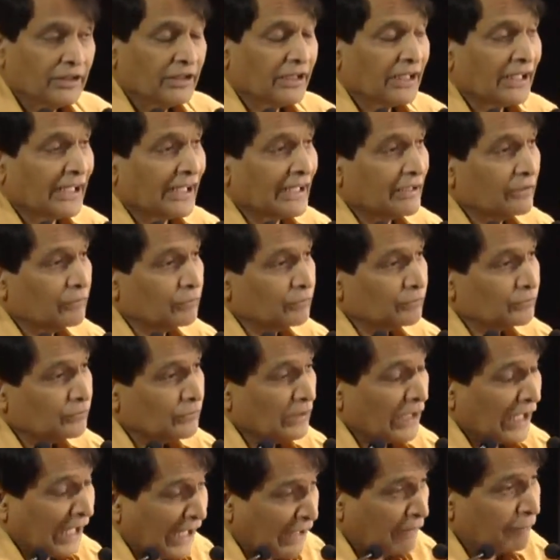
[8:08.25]
and
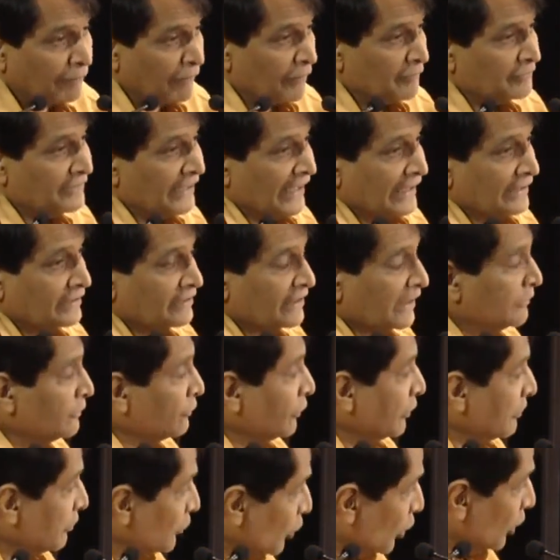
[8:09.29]
half of that comes
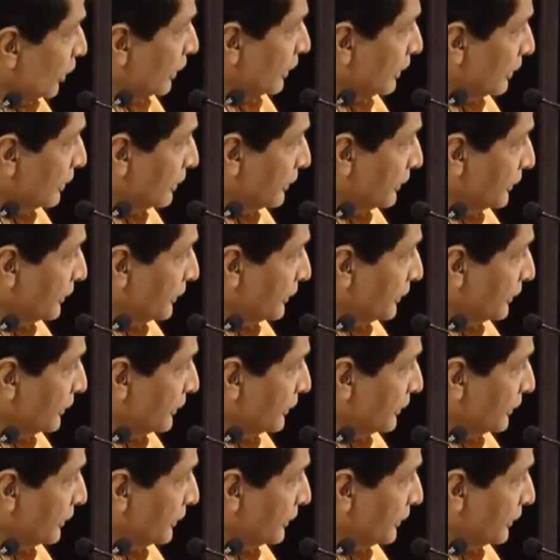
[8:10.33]
from coal.